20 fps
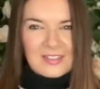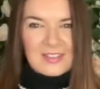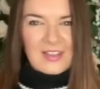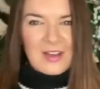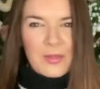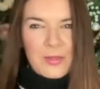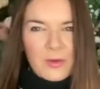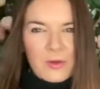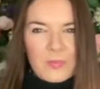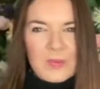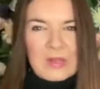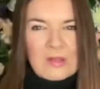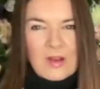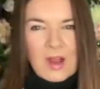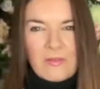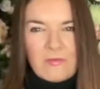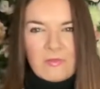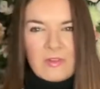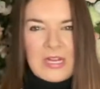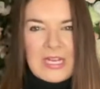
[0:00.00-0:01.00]
I thought it would be like
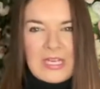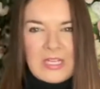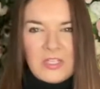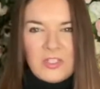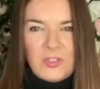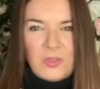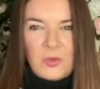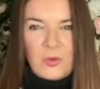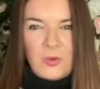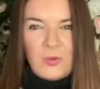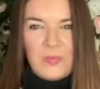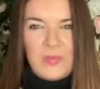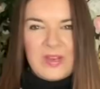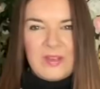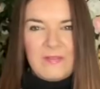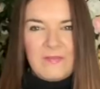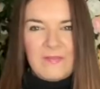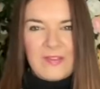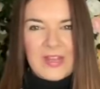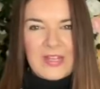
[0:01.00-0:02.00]
really short, but
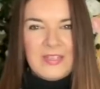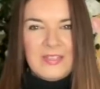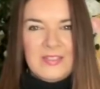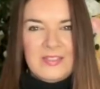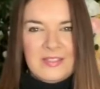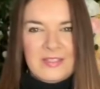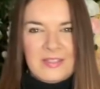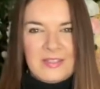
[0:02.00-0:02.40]
it fits,